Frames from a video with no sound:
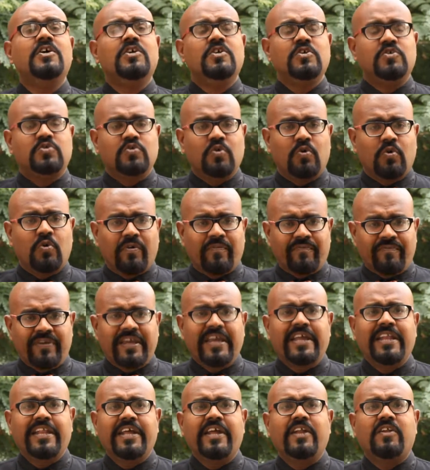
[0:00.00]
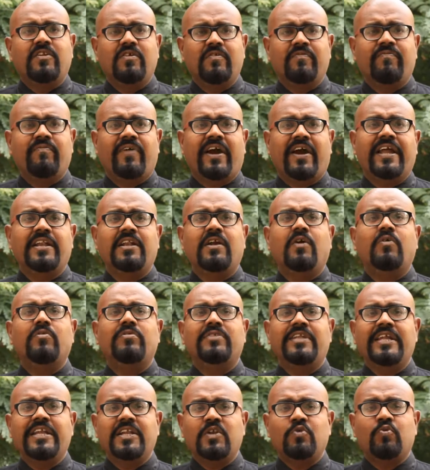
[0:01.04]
So we need to find out the